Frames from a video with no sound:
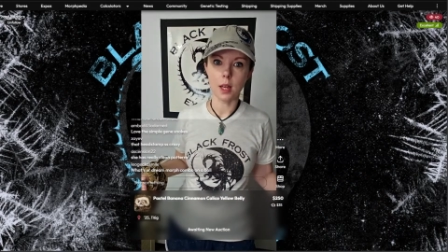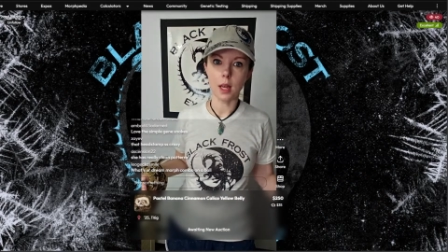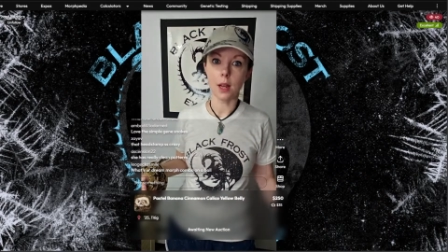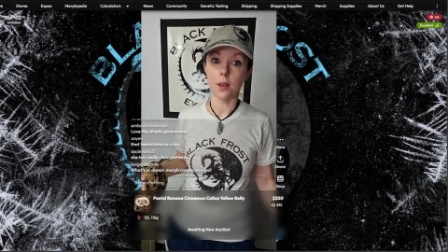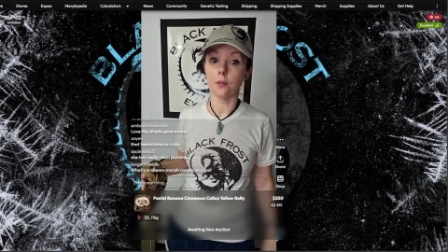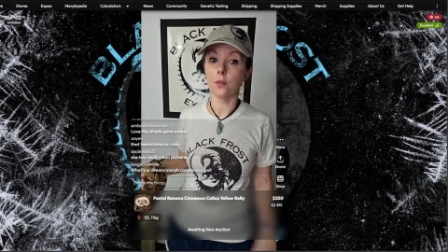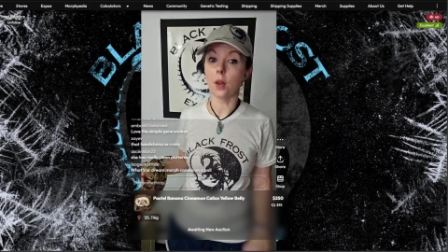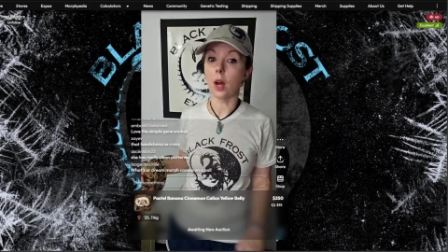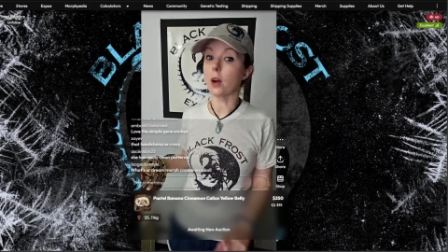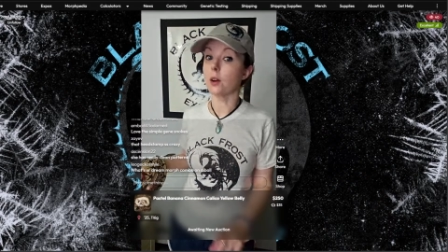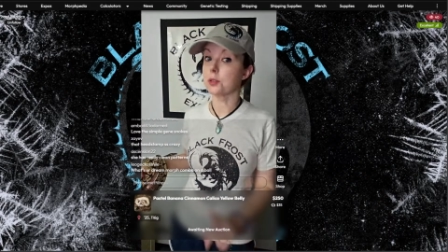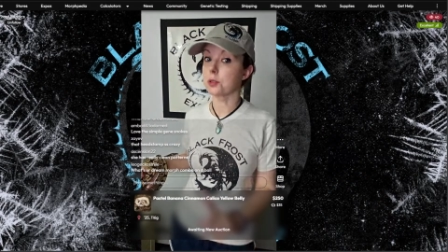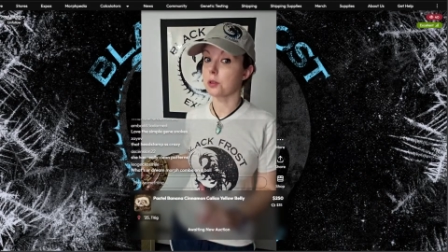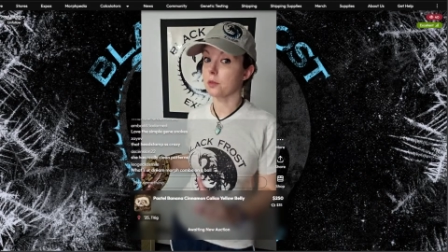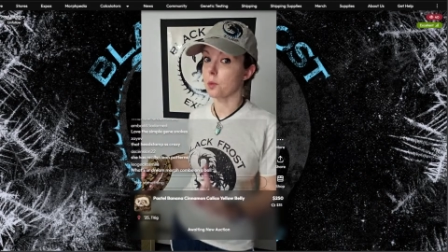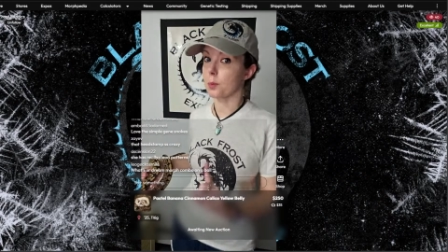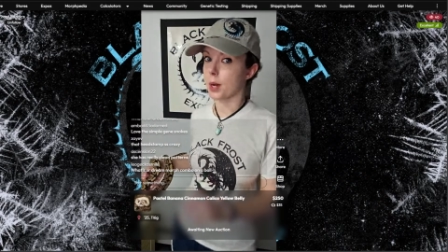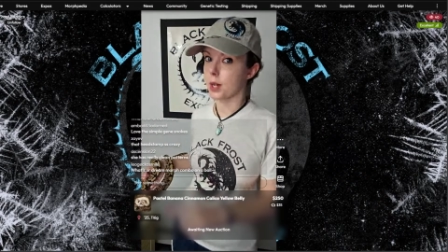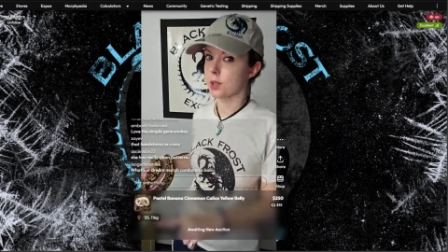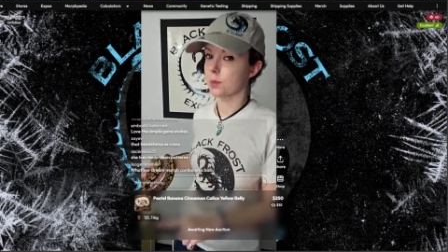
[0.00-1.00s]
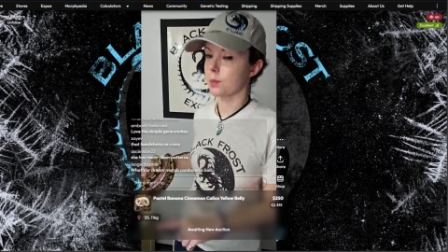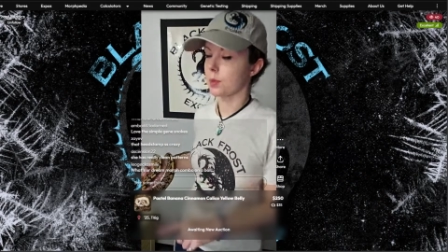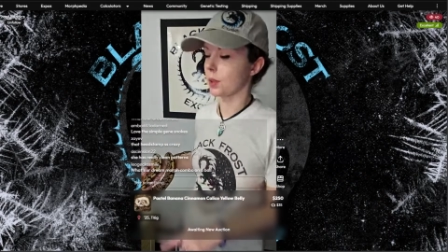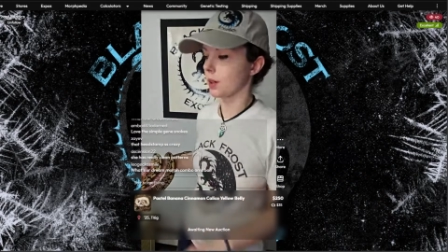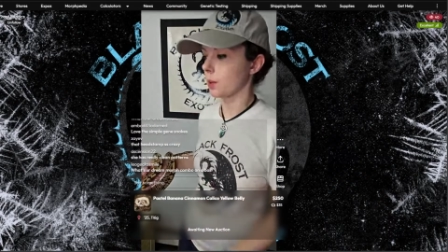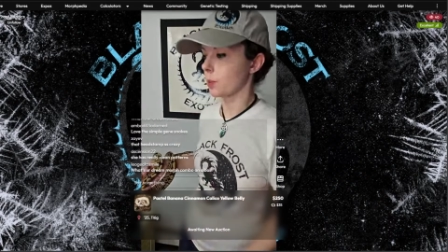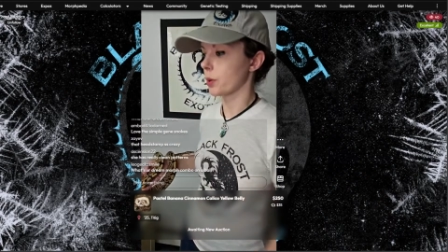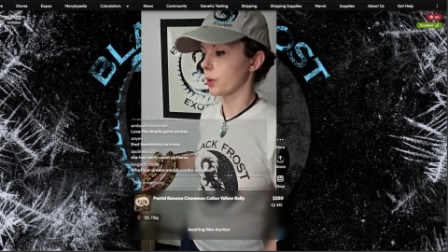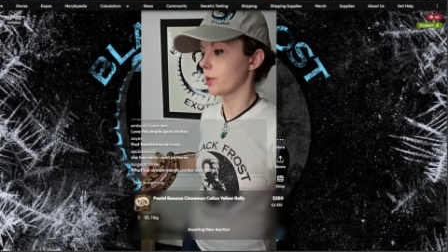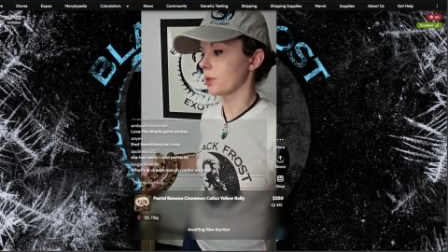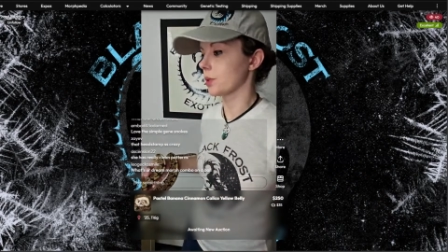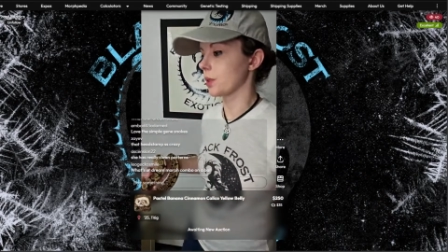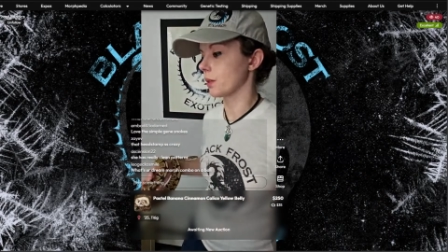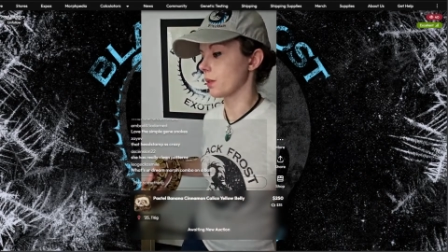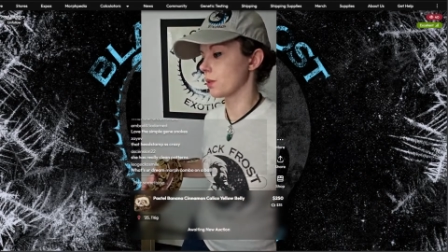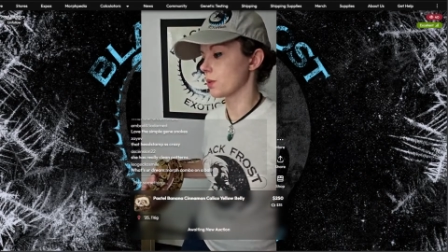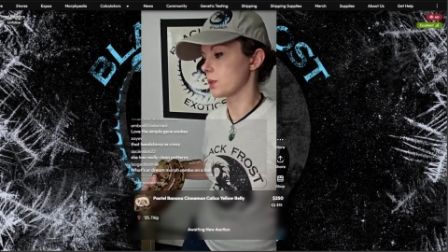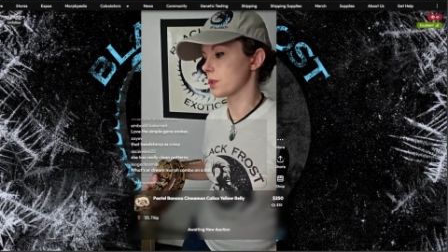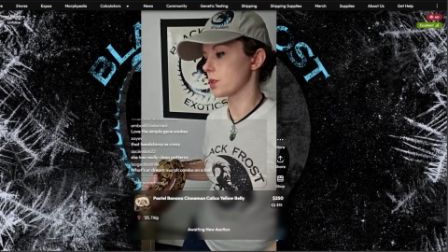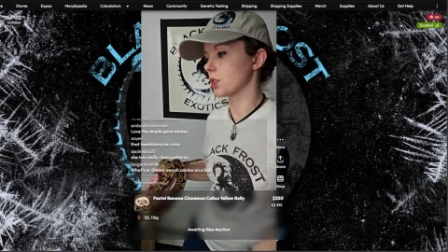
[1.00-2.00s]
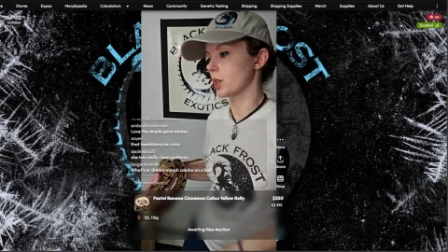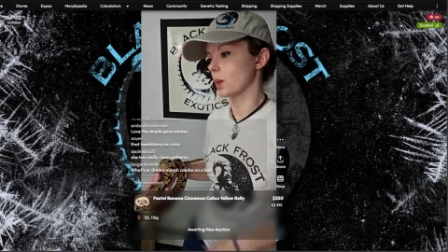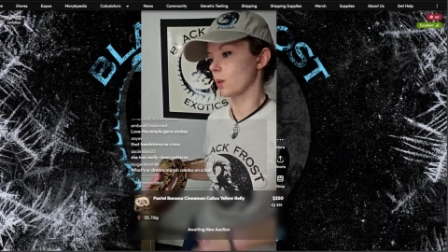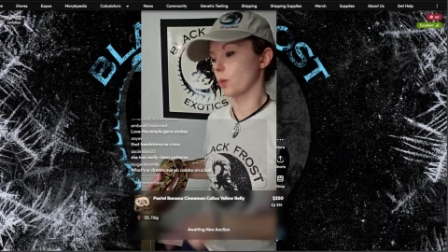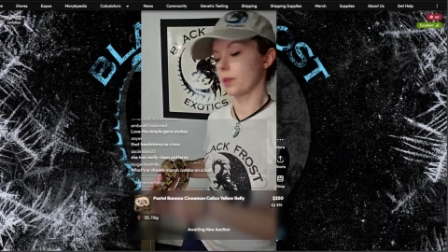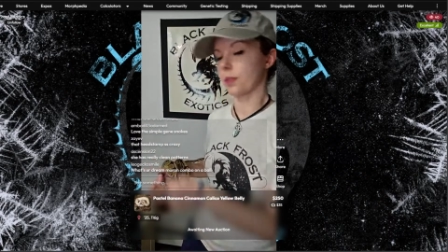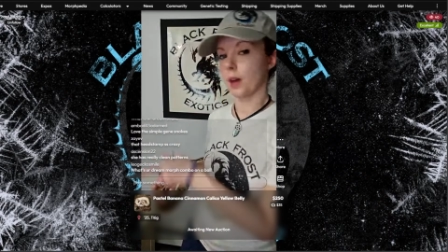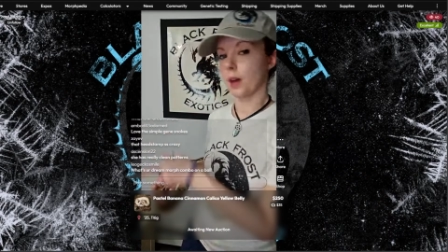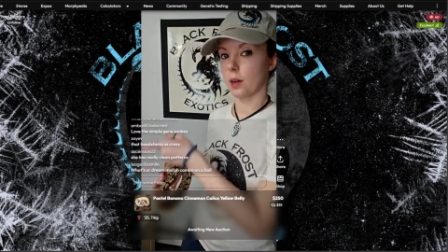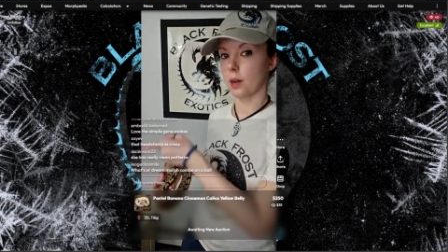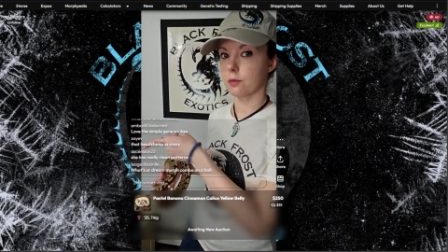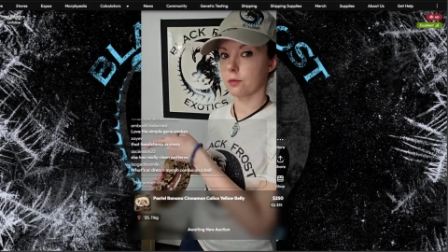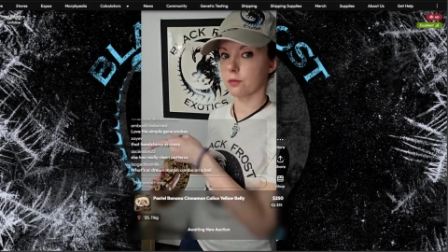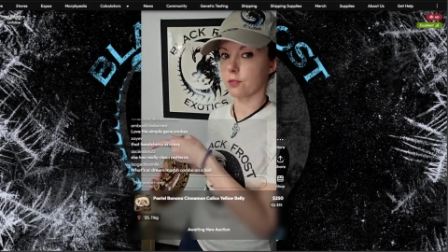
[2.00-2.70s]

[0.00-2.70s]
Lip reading: And I also have a possibility of producing those this year with that